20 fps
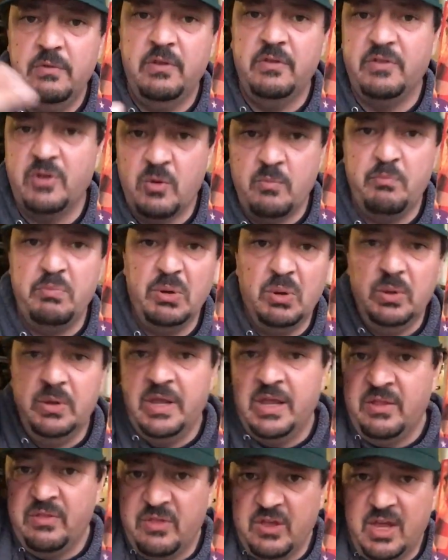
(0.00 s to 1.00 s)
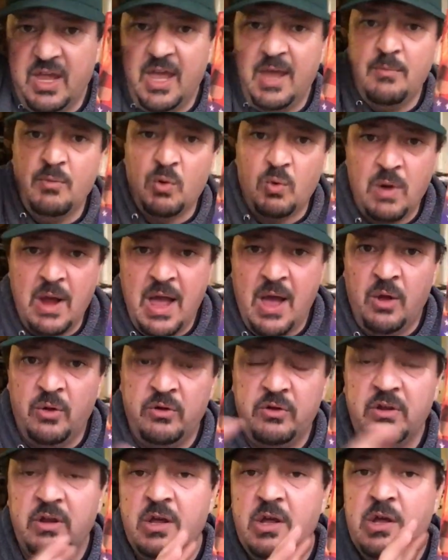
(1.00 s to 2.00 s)
that they're building the game
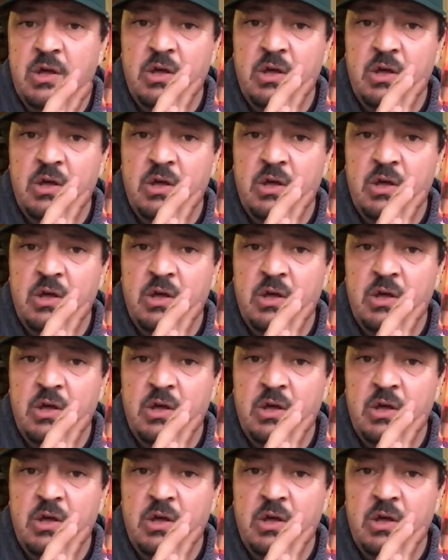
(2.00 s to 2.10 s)
around.